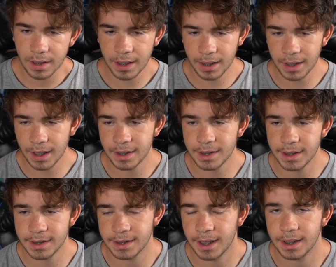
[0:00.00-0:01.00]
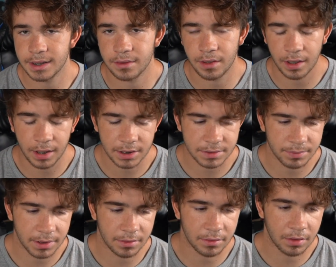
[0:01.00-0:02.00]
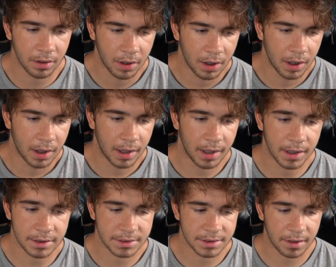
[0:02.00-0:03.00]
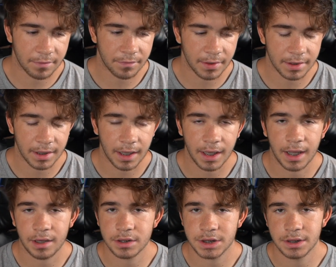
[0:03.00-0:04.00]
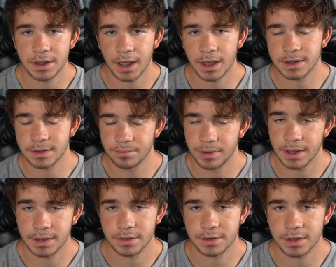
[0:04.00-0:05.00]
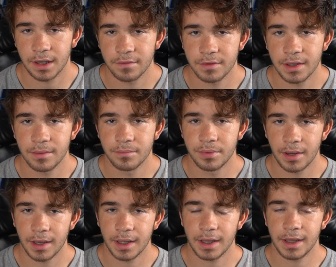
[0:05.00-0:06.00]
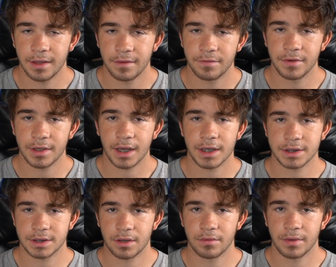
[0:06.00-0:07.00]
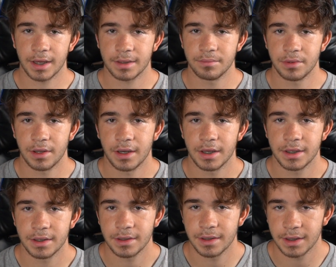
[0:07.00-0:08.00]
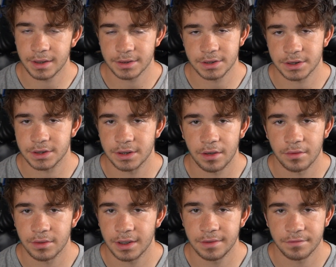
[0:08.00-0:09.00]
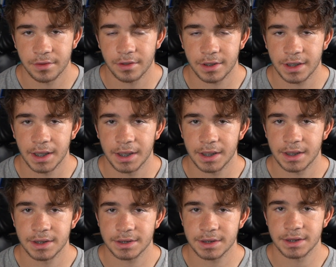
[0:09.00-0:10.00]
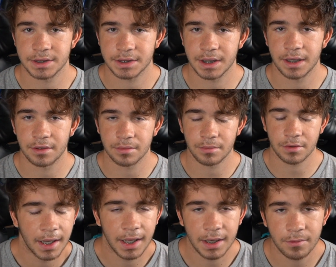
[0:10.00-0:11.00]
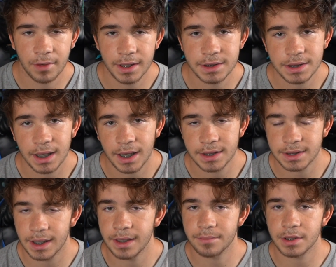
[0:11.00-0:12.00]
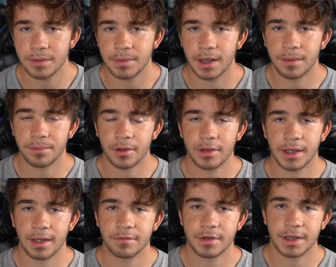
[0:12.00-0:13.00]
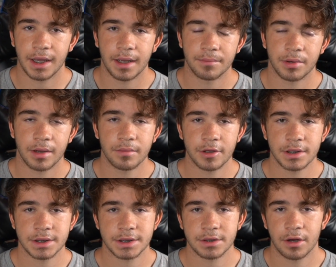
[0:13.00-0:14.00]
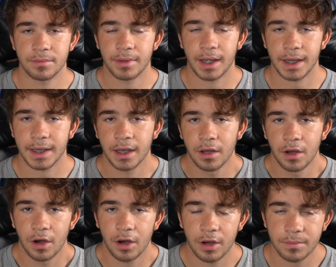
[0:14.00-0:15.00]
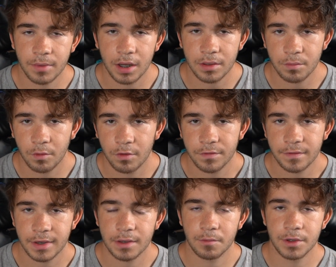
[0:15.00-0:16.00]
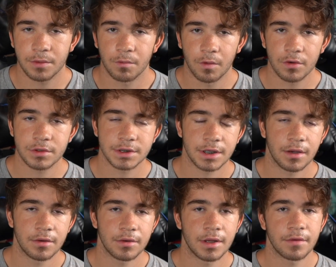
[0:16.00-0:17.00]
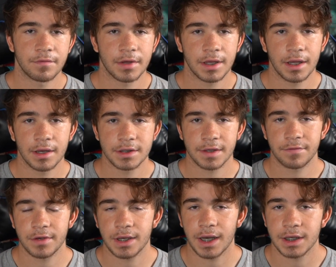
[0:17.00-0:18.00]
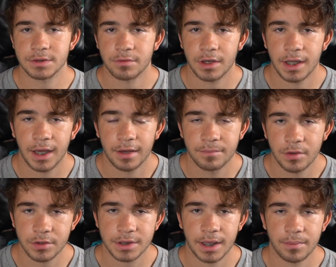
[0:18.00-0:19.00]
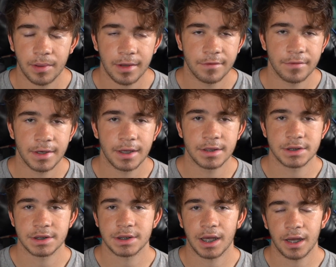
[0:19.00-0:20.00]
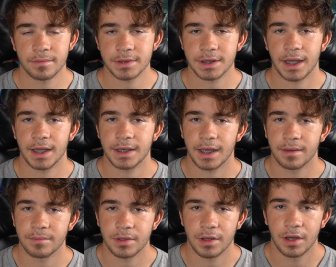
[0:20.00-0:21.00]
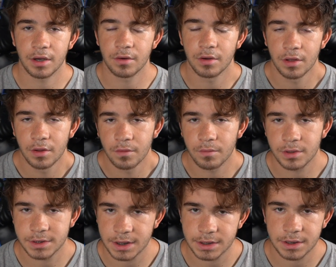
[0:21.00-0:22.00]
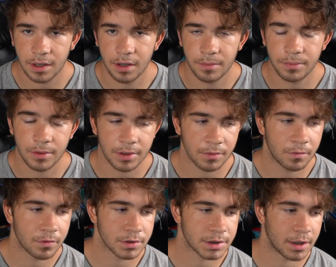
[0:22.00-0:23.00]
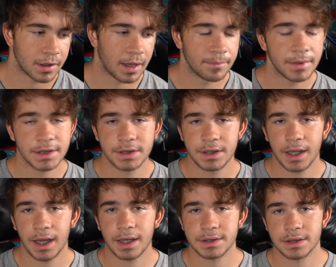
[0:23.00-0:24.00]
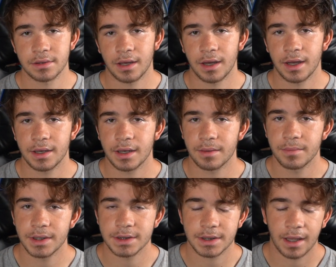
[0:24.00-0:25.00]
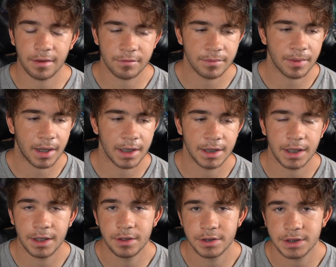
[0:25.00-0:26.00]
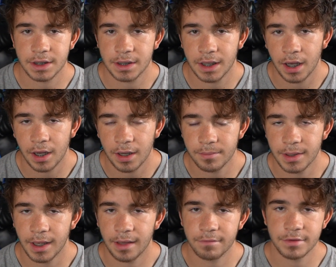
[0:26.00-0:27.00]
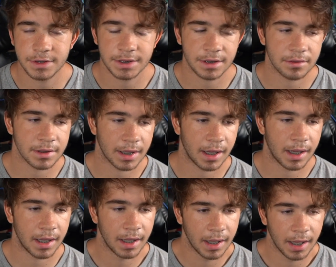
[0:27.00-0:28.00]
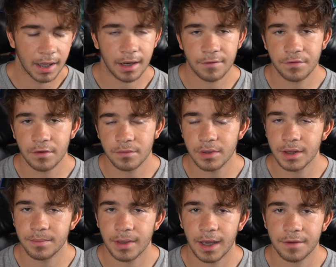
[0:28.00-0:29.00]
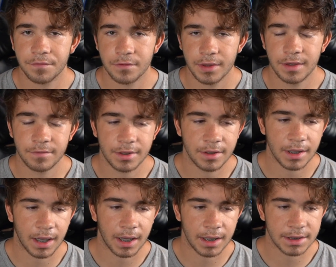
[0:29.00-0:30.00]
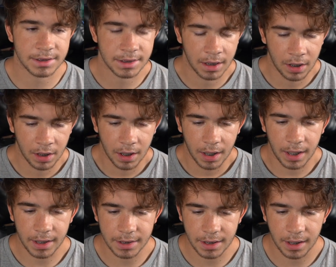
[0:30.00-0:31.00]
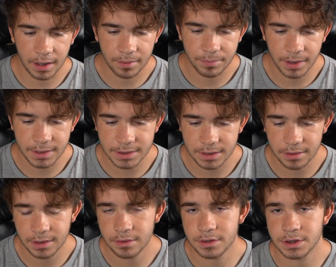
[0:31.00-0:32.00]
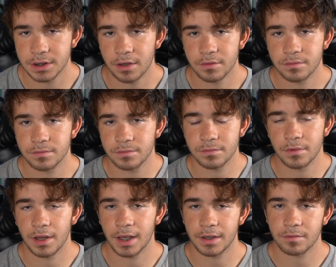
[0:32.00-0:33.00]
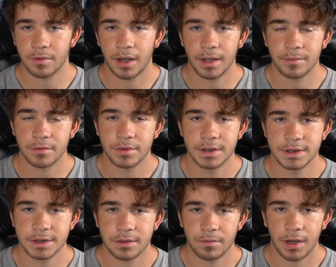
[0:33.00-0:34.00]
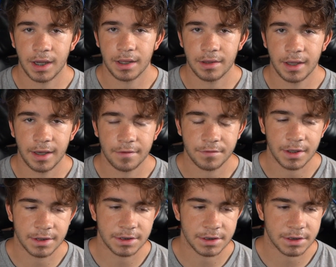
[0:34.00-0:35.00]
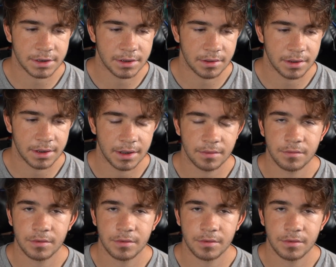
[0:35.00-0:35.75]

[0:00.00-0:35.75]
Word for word: And I had to get taken to the hospital and stuff like that. I'll show you guys some pictures of it, but if you guys don't like blood, then just don't even look at it because it is terrible. Anyways, guys, I am going to be uploading every day. I'm probably going to start back on Modern Warfare with Warzone videos. If you guys want to have multiplayer videos, just comment that down below once I start uploading Warzone. I miss you guys a lot, and I miss everybody that used to comment every single day. And I feel really bad for leaving you guys. And basically there was no rhyme or reason to why I left. I just didn't